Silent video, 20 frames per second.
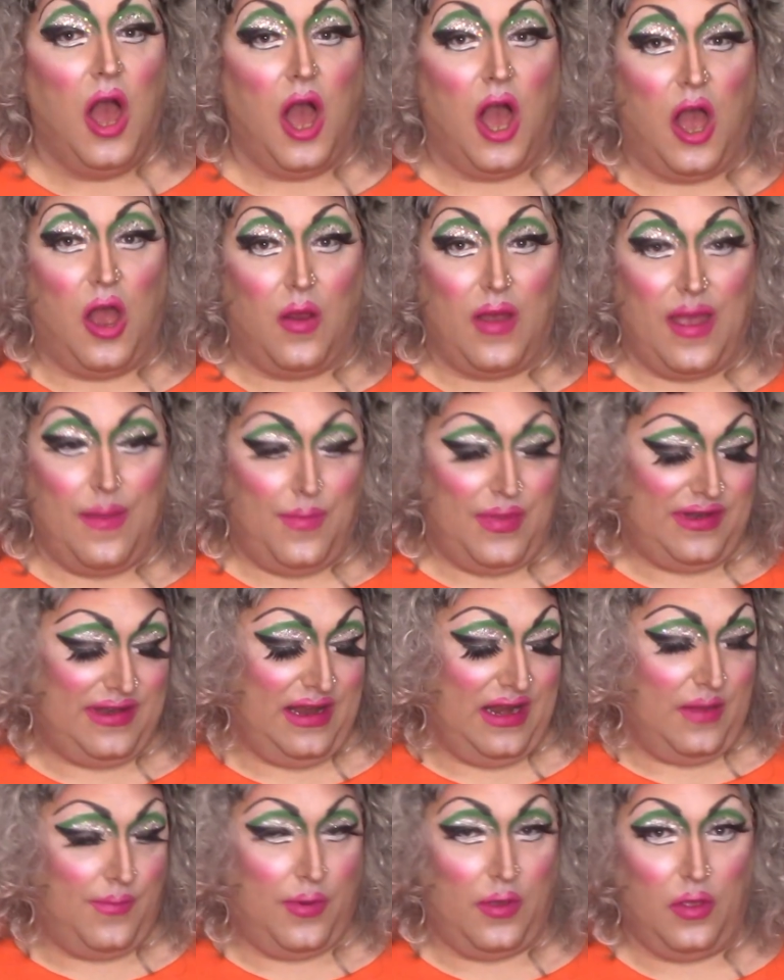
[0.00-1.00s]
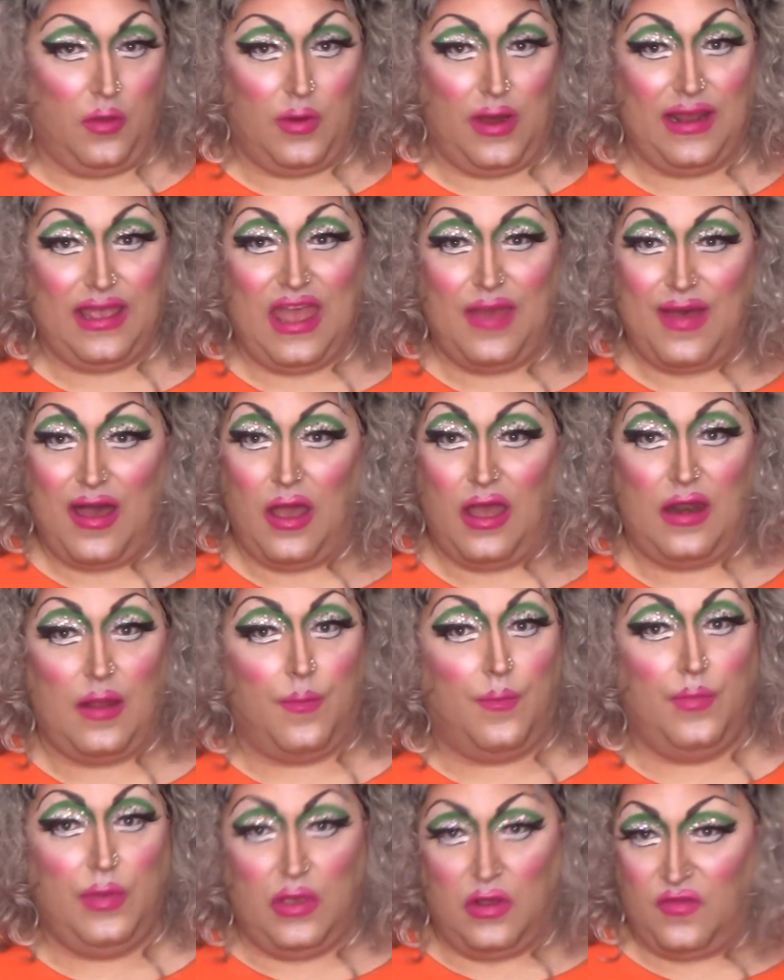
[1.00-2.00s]
Alright, Bettina Polaroid came out in a
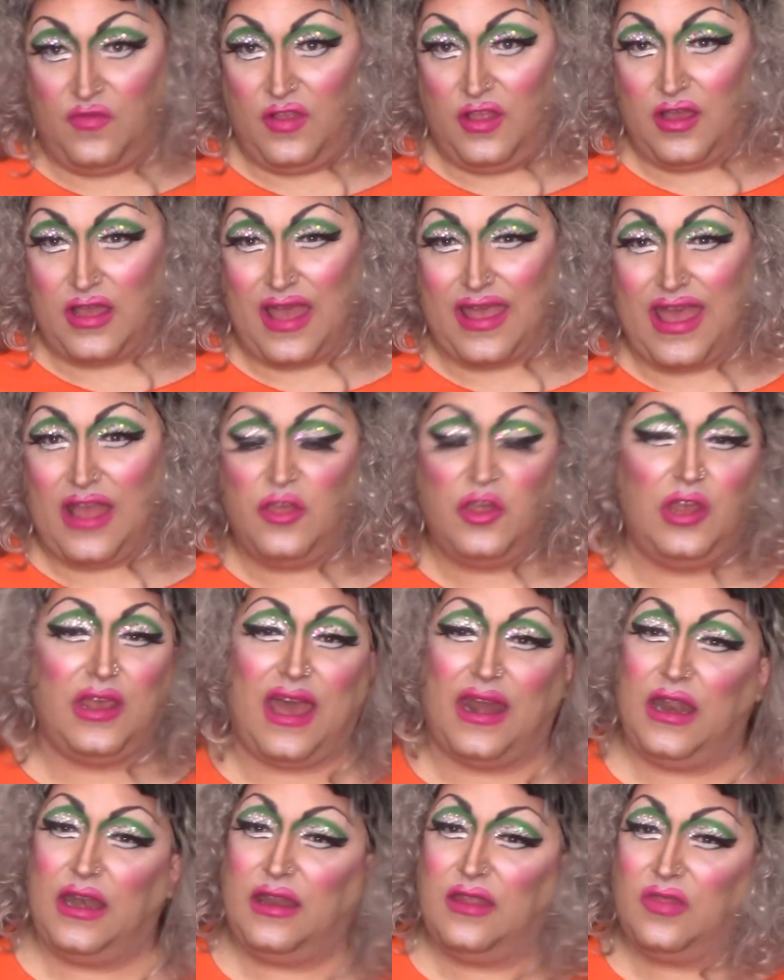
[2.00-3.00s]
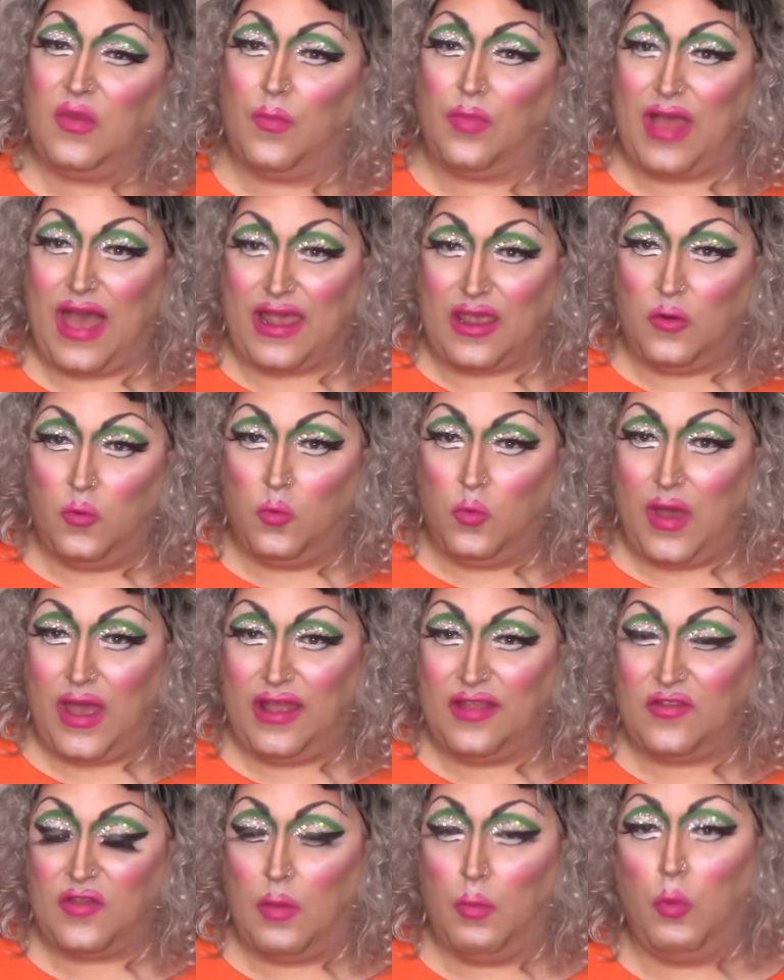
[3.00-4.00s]
beautiful look. Again, she kind of did the black and
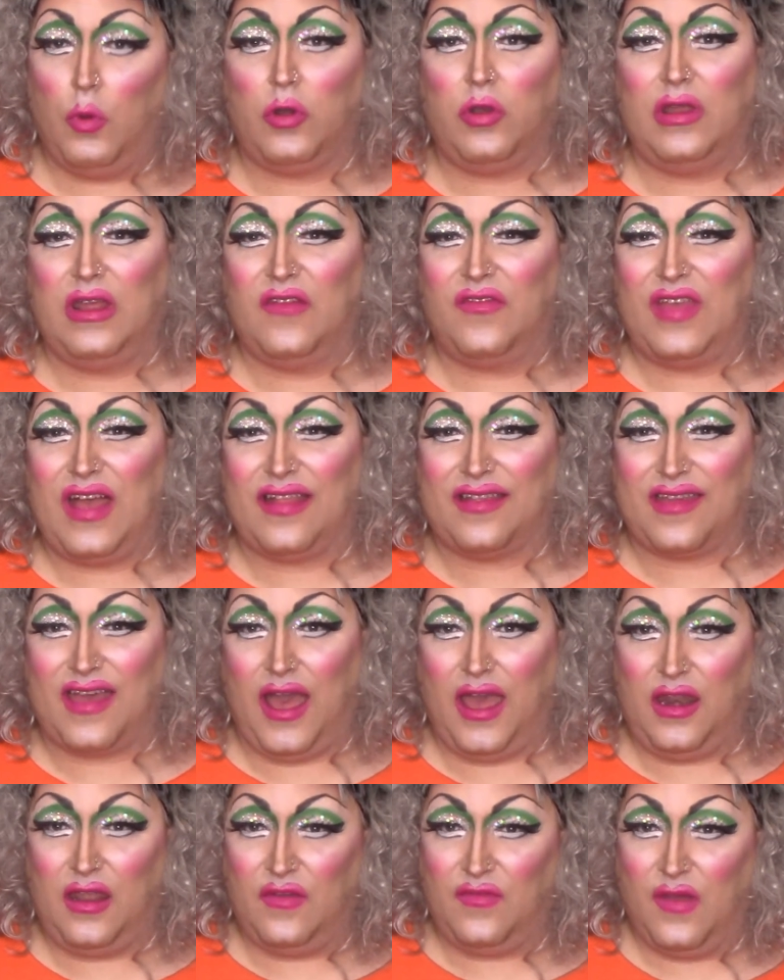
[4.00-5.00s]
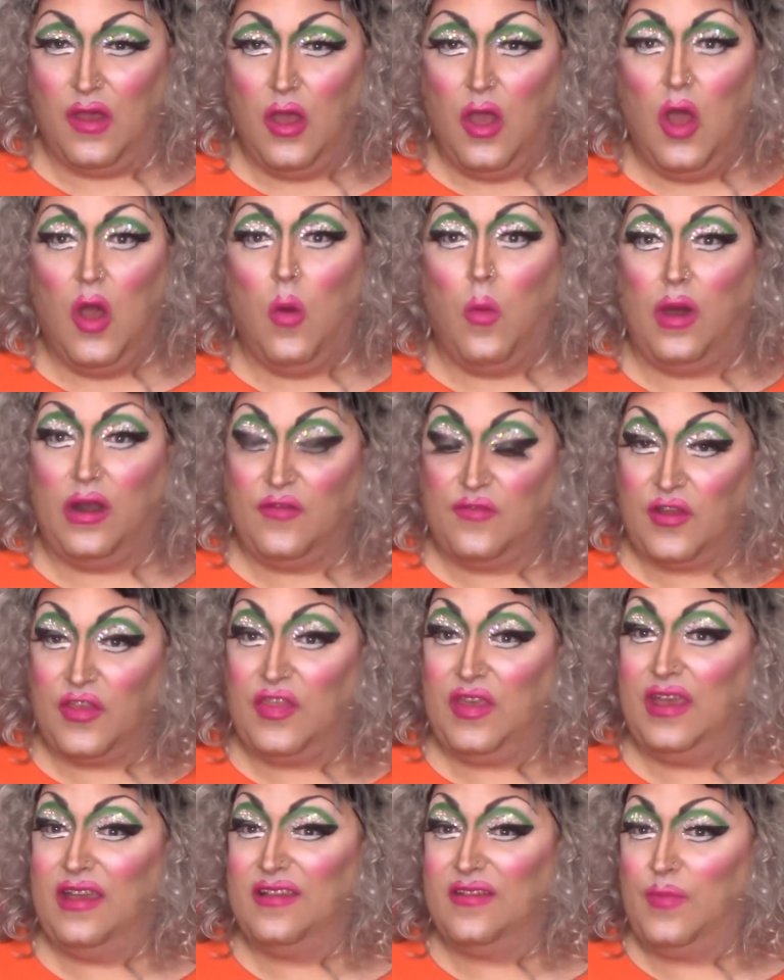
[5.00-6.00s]
white, so I'm wondering if that's kind of one of her
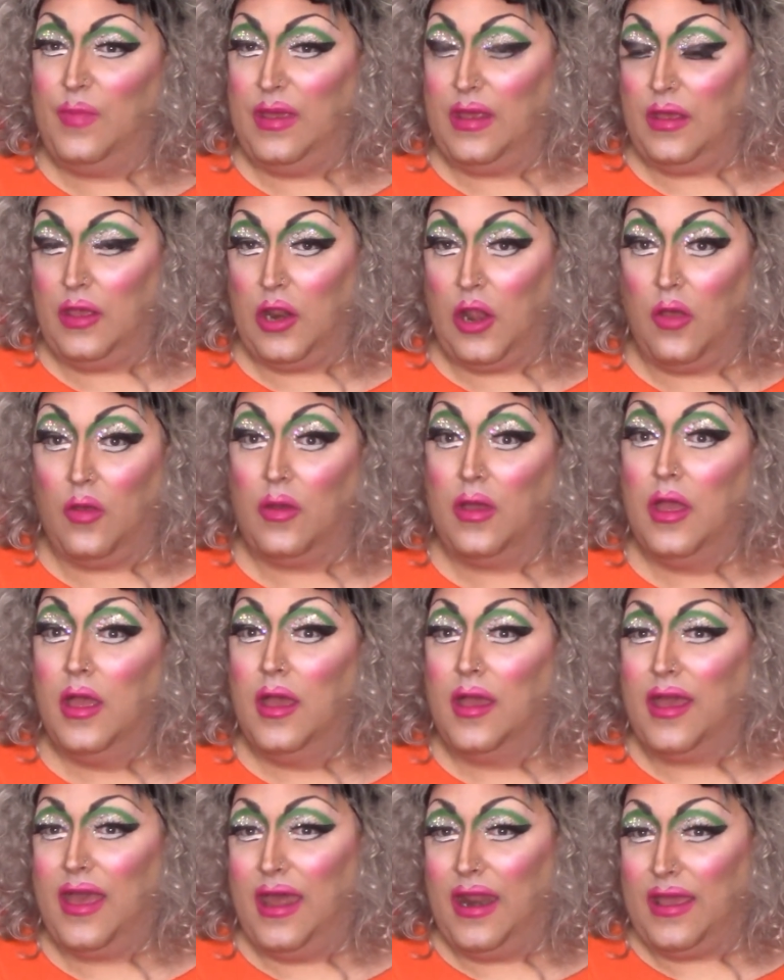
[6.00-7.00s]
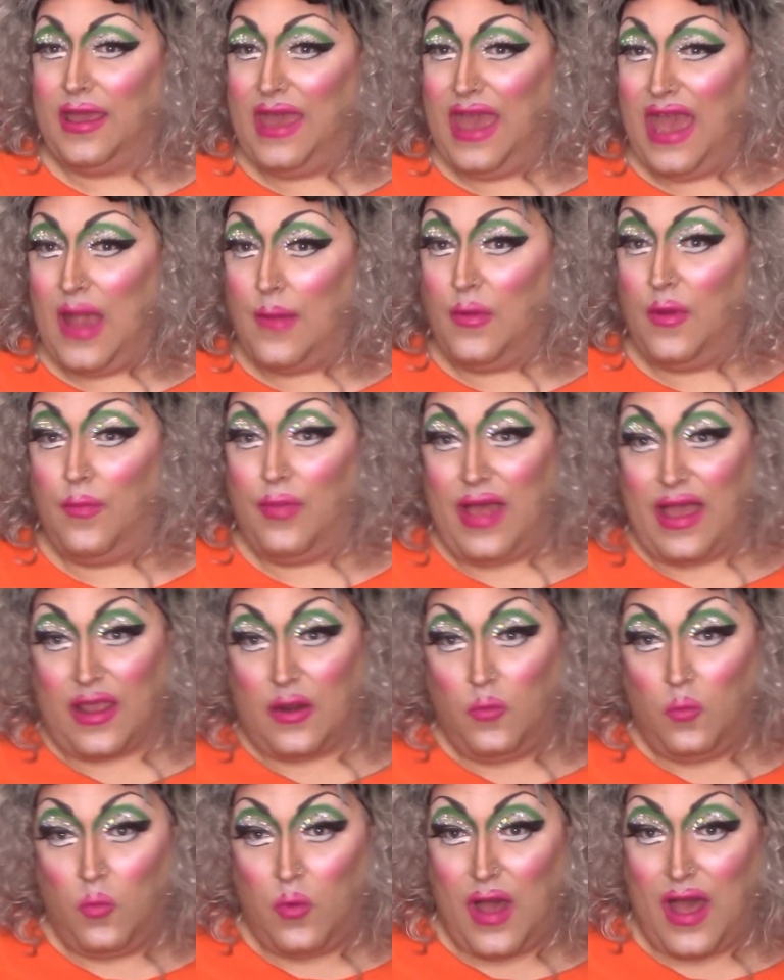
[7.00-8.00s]
things, being, you know, kind of camera, black
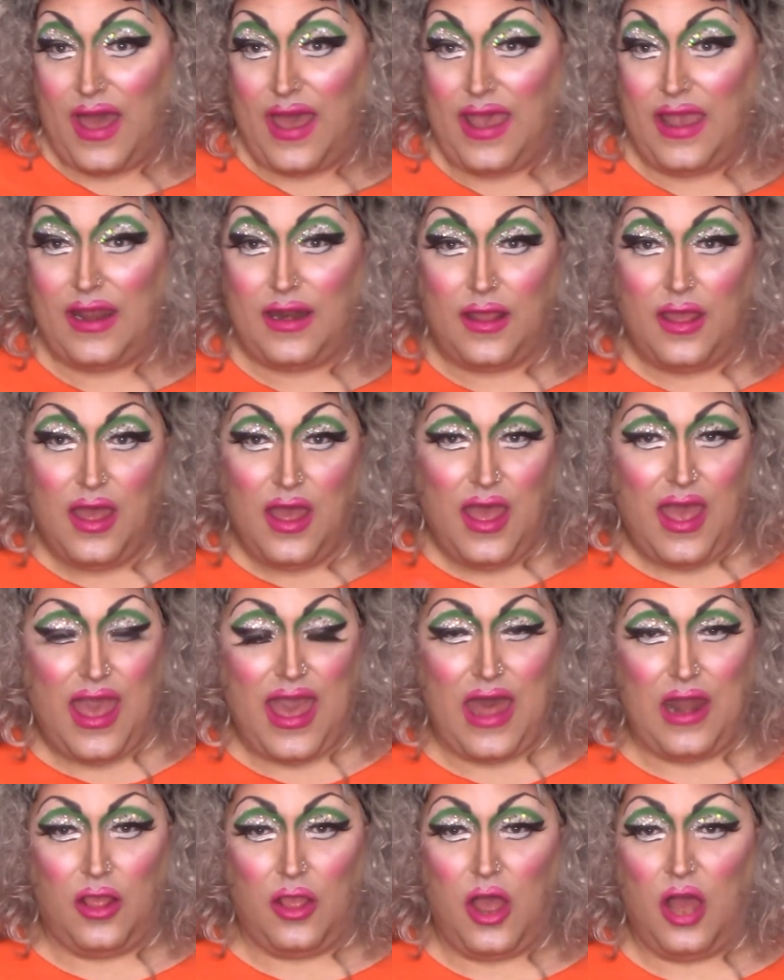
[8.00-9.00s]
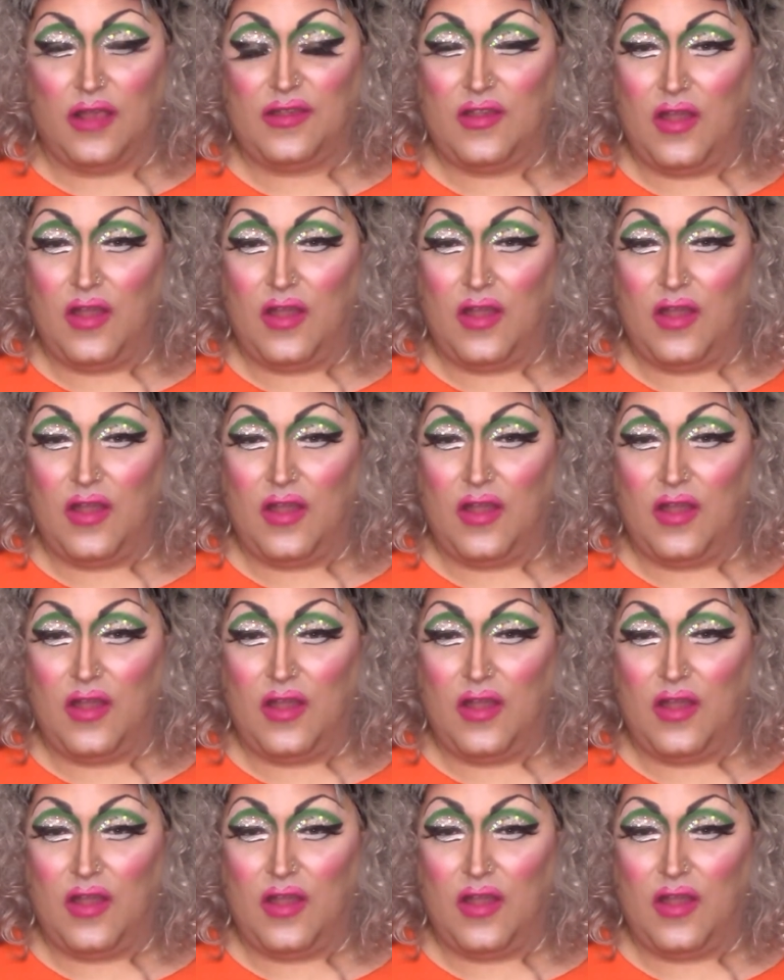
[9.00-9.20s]
and white, analog.